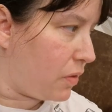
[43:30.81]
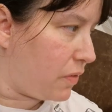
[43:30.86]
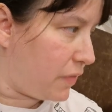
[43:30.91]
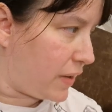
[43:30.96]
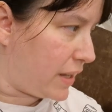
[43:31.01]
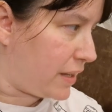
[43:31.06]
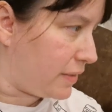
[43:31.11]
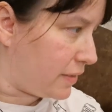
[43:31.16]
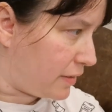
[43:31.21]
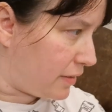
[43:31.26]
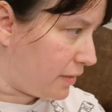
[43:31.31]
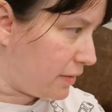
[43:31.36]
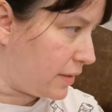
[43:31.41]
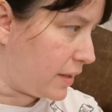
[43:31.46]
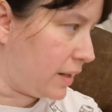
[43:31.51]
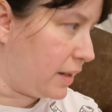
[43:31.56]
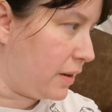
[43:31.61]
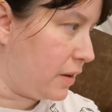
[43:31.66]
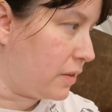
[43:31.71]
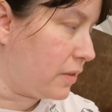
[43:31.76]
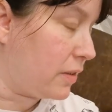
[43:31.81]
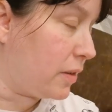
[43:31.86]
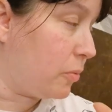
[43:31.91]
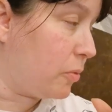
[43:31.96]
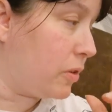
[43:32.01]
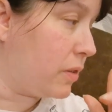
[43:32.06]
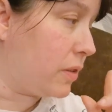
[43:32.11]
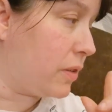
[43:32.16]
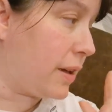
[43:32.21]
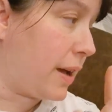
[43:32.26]
I fancy skinny latte,
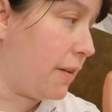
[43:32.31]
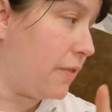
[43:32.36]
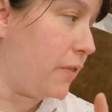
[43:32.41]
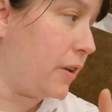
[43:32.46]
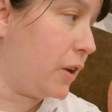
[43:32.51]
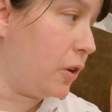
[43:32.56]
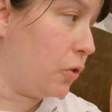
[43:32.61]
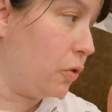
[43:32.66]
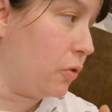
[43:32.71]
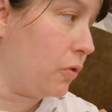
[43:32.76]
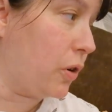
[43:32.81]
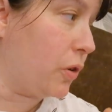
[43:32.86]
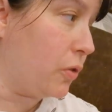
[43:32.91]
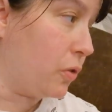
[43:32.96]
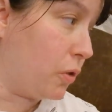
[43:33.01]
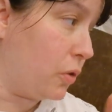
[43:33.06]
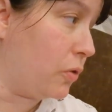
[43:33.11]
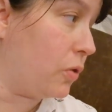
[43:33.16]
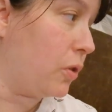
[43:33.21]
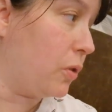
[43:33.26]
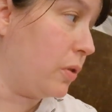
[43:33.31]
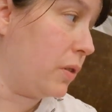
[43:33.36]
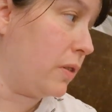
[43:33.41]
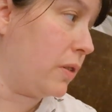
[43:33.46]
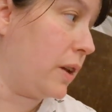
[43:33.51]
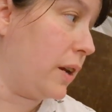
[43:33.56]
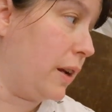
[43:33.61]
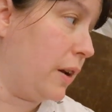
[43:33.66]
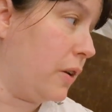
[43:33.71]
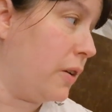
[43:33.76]
whereas Cafe Nero do do a
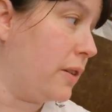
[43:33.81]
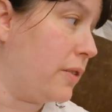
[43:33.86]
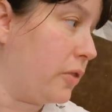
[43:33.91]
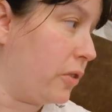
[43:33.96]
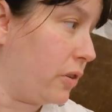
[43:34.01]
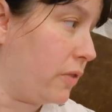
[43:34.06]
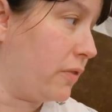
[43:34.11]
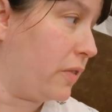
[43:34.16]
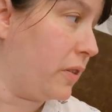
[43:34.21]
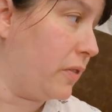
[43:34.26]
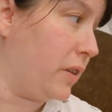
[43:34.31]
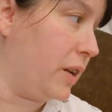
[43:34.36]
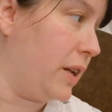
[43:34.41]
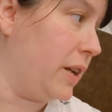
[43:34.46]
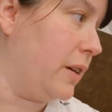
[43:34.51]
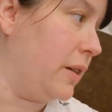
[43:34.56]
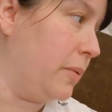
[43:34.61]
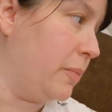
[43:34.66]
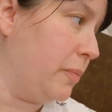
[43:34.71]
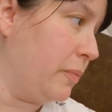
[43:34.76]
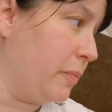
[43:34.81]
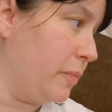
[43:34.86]
skinny latte sugar free vanilla.